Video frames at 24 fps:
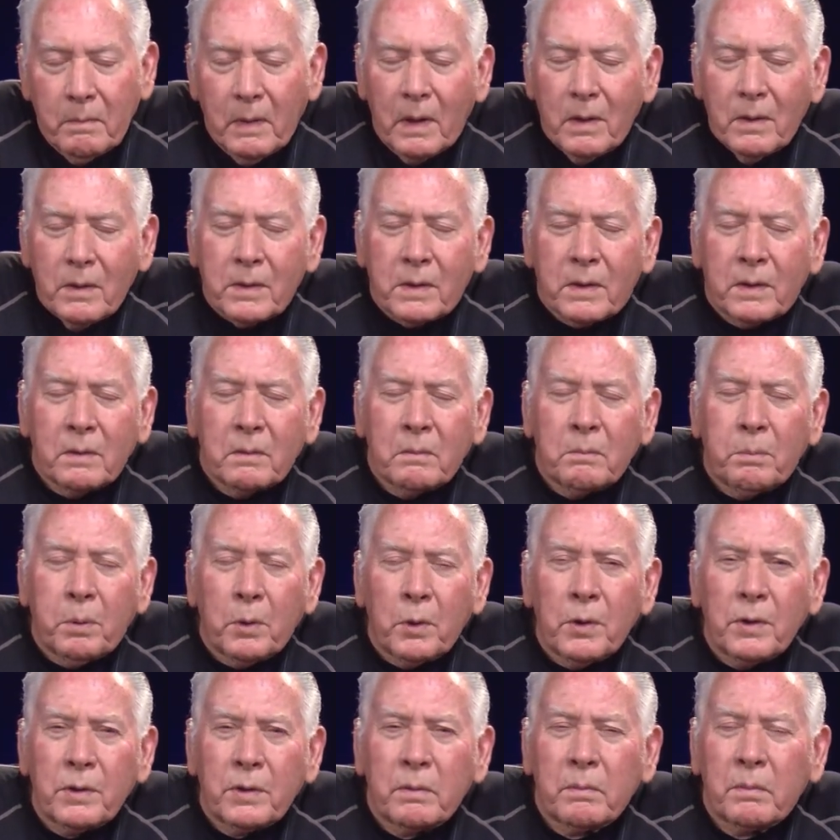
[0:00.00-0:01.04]
Mulligan
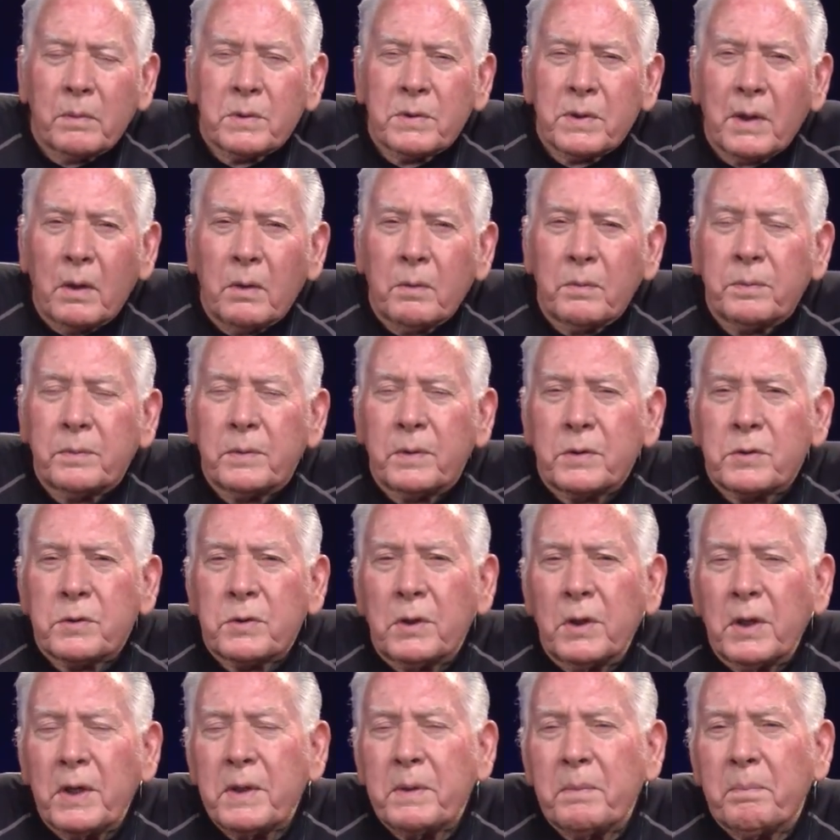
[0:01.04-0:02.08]
purred himself to
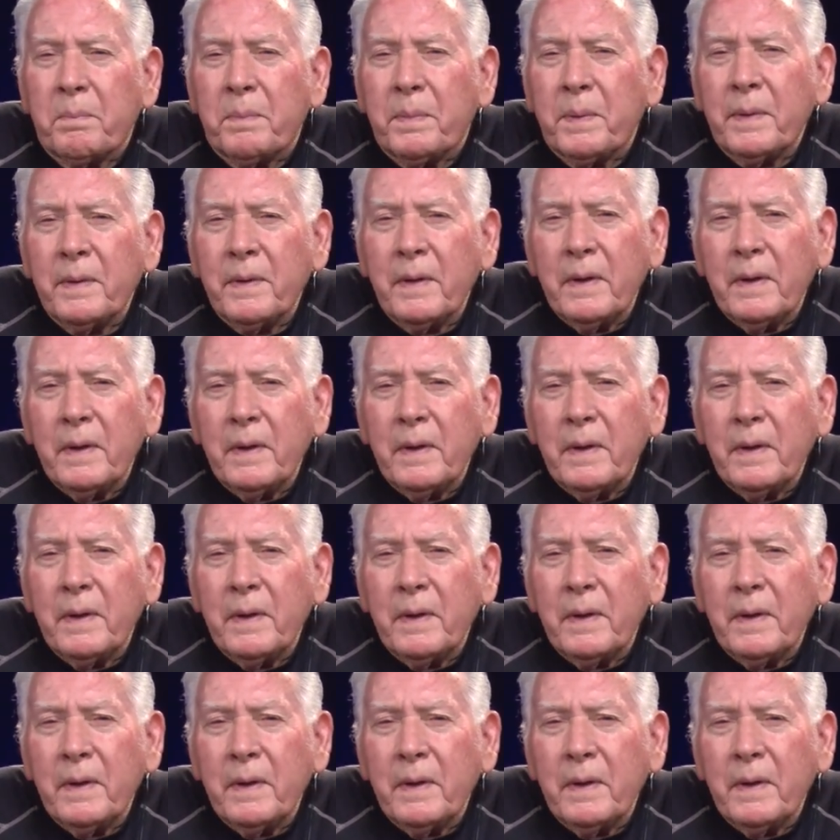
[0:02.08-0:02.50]
sleep